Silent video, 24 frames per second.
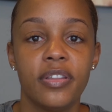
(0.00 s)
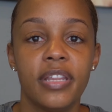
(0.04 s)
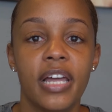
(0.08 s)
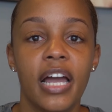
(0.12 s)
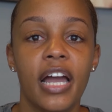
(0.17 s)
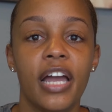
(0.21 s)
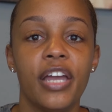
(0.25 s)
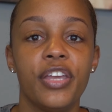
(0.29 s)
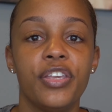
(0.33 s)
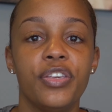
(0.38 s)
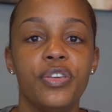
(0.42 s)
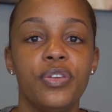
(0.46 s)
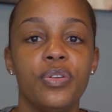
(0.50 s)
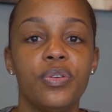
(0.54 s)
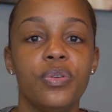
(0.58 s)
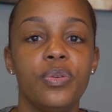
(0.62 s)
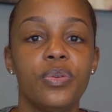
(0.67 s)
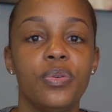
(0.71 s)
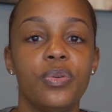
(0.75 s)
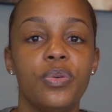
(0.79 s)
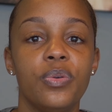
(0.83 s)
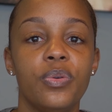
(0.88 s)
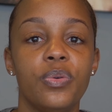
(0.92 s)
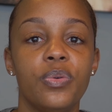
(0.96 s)
that
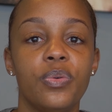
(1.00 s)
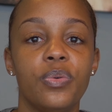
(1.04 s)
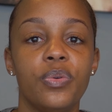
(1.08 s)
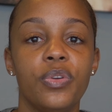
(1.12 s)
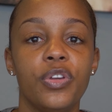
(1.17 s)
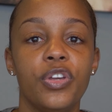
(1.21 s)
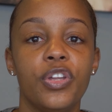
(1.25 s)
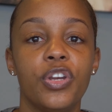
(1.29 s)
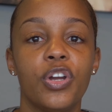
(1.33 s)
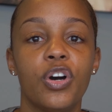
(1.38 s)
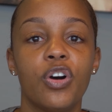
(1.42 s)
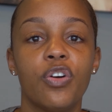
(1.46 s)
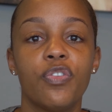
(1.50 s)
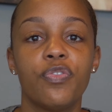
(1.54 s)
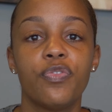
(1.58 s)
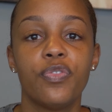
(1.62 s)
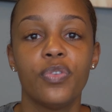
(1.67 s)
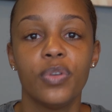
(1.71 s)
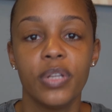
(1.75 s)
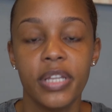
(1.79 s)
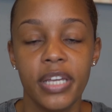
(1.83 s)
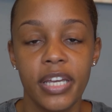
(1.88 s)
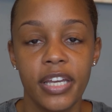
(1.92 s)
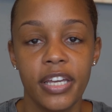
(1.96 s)
you
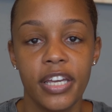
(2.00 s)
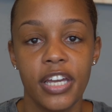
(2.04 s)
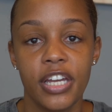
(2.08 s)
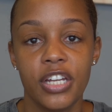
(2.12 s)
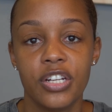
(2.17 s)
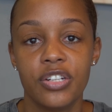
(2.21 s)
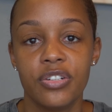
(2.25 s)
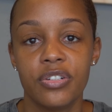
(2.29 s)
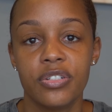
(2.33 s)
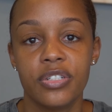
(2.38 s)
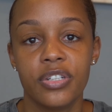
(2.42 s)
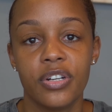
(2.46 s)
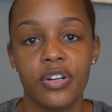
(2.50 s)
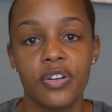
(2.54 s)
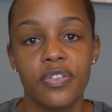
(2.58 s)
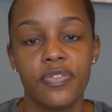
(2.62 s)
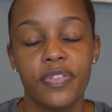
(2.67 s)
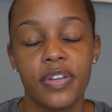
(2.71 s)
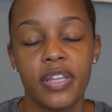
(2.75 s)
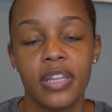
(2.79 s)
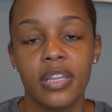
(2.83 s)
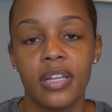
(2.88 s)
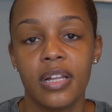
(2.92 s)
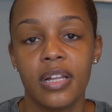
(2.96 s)
fully engage
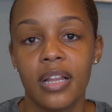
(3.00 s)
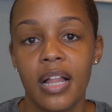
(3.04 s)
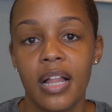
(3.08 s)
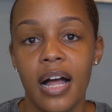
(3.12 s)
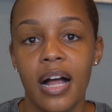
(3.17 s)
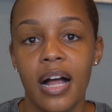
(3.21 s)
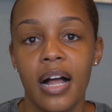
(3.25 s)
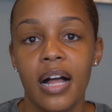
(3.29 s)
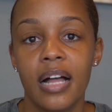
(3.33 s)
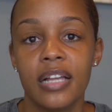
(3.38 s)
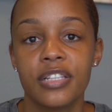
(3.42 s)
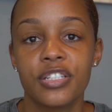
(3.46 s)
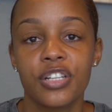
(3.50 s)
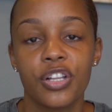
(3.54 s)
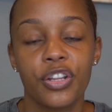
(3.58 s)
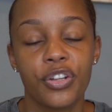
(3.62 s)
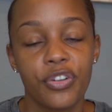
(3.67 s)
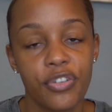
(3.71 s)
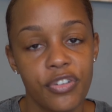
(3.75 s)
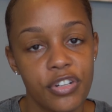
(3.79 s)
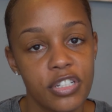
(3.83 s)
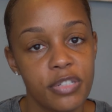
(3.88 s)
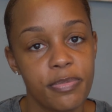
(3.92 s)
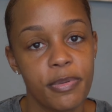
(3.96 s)
yourself in the class,
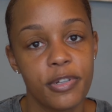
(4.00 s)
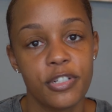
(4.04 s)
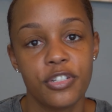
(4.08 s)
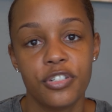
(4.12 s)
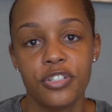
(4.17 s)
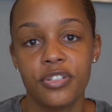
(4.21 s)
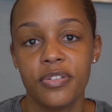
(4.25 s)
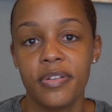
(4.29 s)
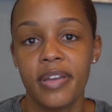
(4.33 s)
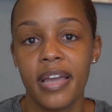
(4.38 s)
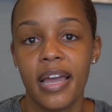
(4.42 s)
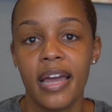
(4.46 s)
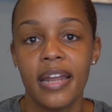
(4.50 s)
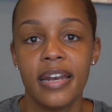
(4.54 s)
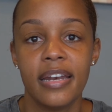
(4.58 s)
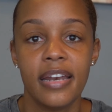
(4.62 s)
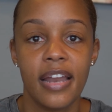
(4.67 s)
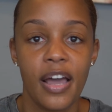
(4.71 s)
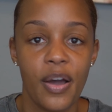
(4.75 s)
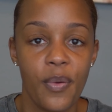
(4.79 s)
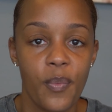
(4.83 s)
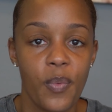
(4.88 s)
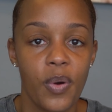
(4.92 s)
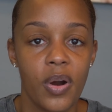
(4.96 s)
learn as much as you can,
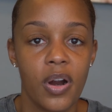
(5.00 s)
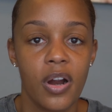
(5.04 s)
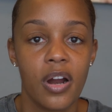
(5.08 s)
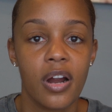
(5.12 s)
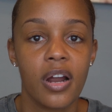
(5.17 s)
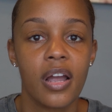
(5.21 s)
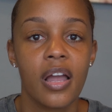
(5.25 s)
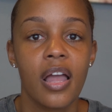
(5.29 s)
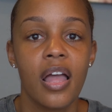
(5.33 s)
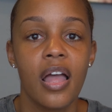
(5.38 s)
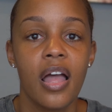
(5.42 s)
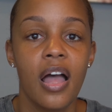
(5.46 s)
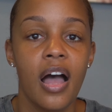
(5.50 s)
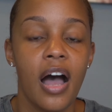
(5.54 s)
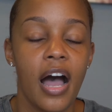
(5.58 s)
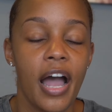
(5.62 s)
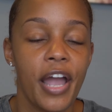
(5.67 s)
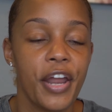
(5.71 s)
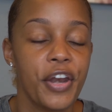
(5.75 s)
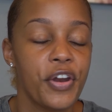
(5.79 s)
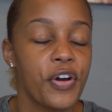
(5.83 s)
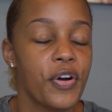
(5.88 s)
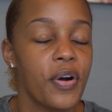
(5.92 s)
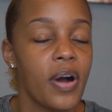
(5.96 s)
network.
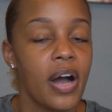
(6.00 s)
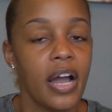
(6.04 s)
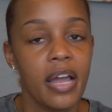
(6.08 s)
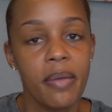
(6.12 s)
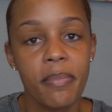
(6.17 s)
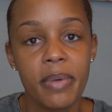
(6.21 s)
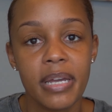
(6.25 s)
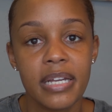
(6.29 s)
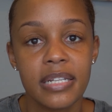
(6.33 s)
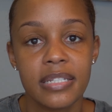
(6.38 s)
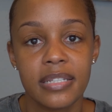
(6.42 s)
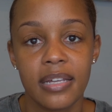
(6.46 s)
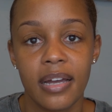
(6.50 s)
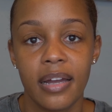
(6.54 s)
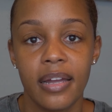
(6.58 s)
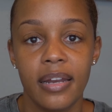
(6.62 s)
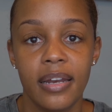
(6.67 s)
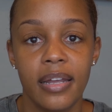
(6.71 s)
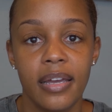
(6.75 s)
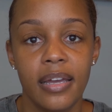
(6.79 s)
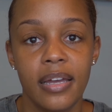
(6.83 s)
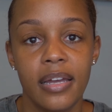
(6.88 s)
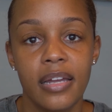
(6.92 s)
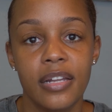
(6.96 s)
I know I'm
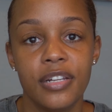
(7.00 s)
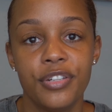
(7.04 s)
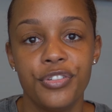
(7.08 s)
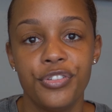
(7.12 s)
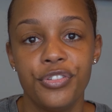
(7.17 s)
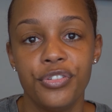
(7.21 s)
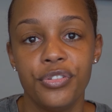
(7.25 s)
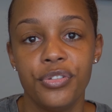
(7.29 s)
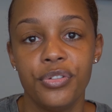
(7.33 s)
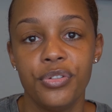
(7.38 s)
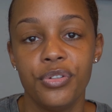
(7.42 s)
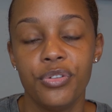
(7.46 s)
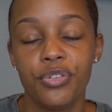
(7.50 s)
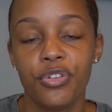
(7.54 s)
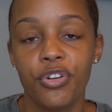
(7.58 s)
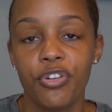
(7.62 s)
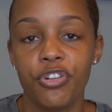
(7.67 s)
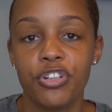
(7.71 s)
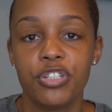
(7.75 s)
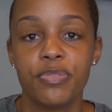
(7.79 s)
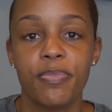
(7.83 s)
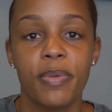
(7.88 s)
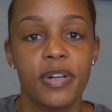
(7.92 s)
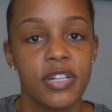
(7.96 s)
excited to learn
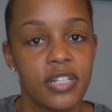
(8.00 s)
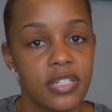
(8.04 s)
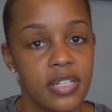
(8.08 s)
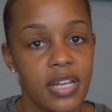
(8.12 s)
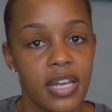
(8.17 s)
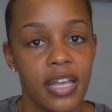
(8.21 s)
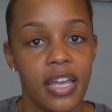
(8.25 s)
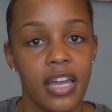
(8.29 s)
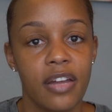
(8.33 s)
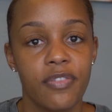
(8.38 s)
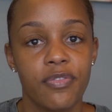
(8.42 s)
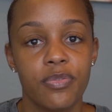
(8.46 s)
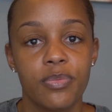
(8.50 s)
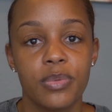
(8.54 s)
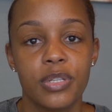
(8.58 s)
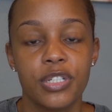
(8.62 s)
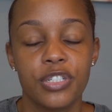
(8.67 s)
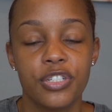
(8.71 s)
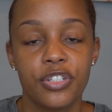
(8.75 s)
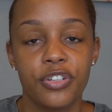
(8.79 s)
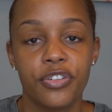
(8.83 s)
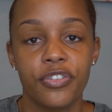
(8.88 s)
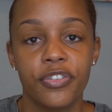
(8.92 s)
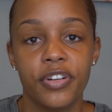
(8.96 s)
as much as I can from
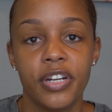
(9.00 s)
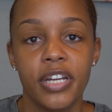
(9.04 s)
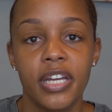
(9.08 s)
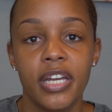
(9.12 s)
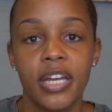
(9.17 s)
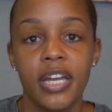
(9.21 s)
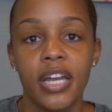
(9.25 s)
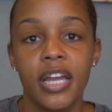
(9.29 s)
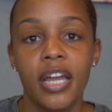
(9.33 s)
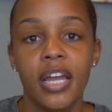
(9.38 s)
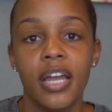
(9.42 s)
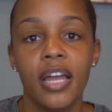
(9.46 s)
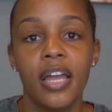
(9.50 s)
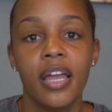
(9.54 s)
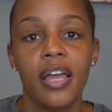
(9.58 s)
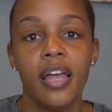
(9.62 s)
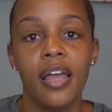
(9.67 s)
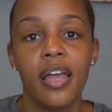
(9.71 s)
this degree,